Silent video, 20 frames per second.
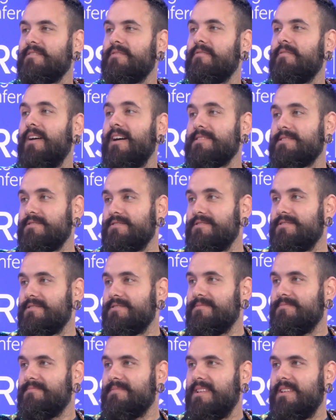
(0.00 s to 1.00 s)
fuzzer
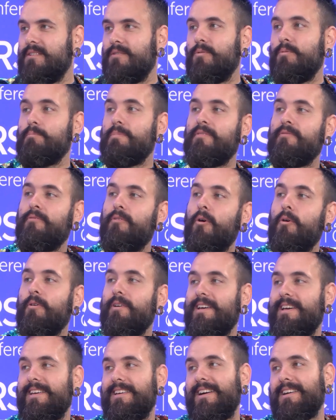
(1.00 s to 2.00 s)

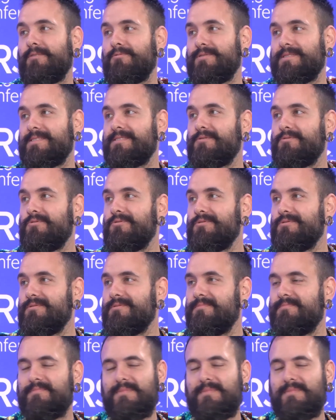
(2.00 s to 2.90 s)
before AI was cool.